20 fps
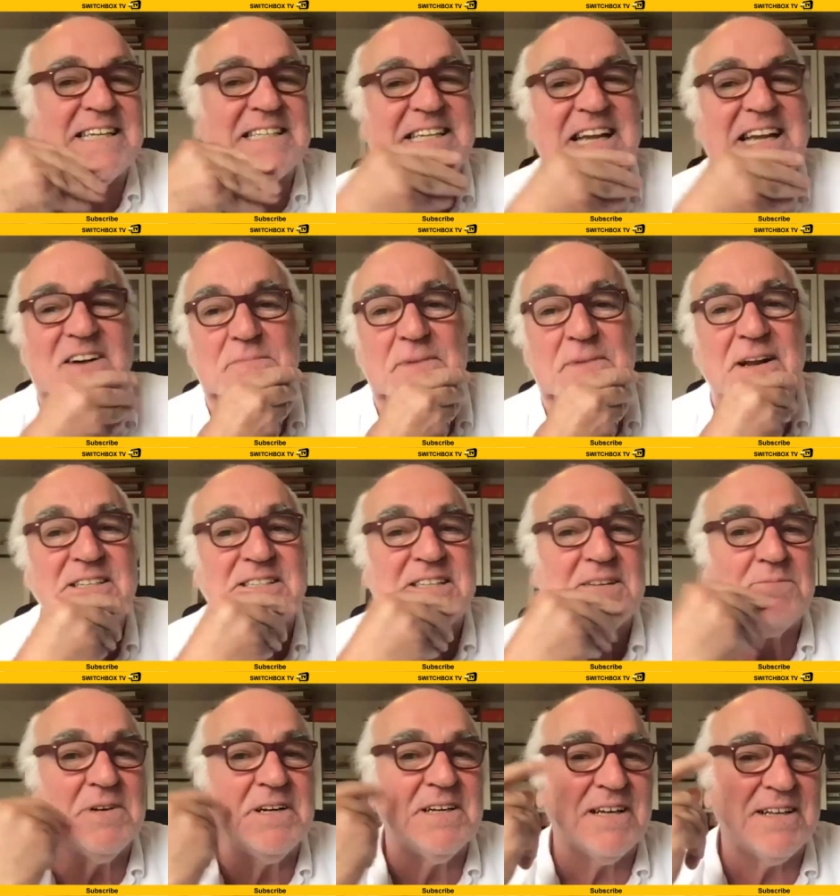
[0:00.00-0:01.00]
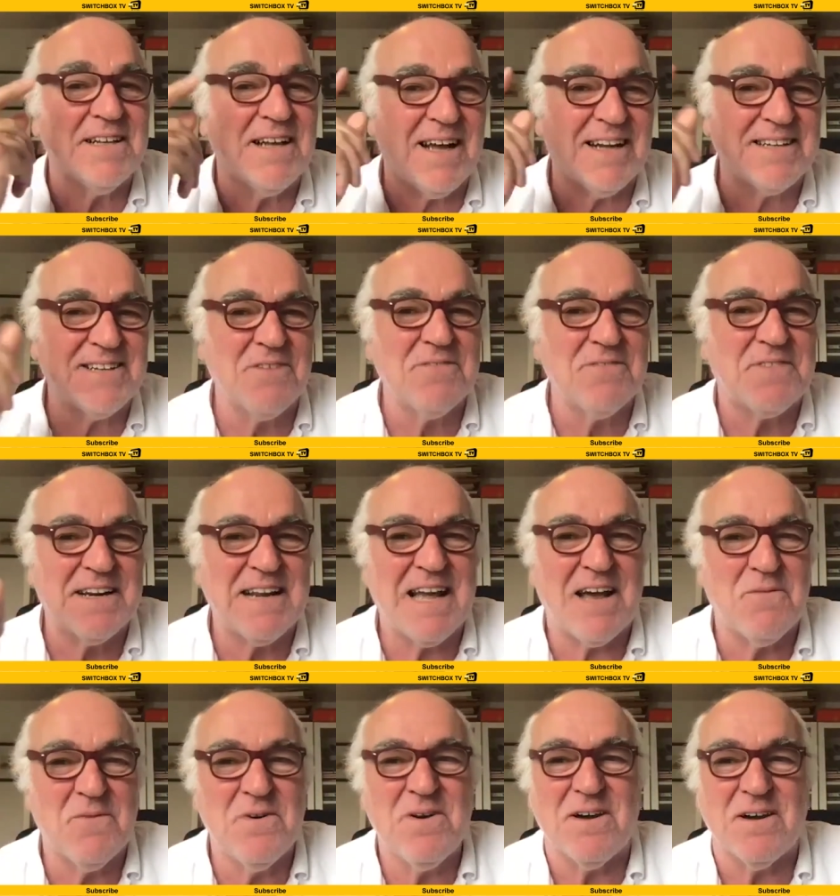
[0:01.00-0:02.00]
and Arabella, I said, well, look, I don't think
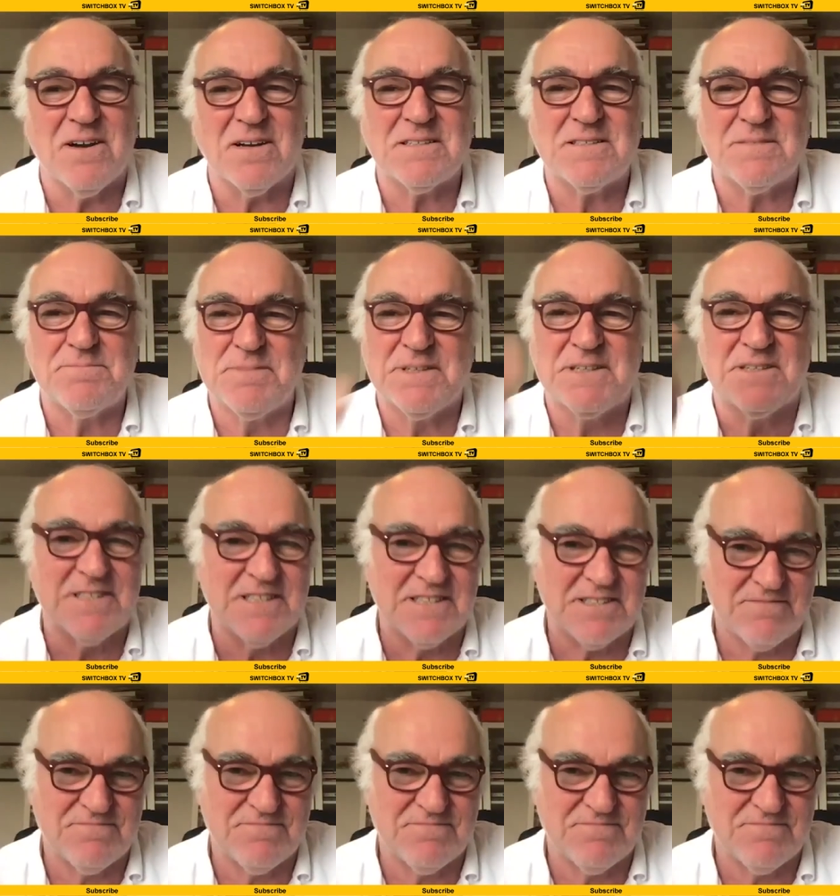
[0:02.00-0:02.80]
that works because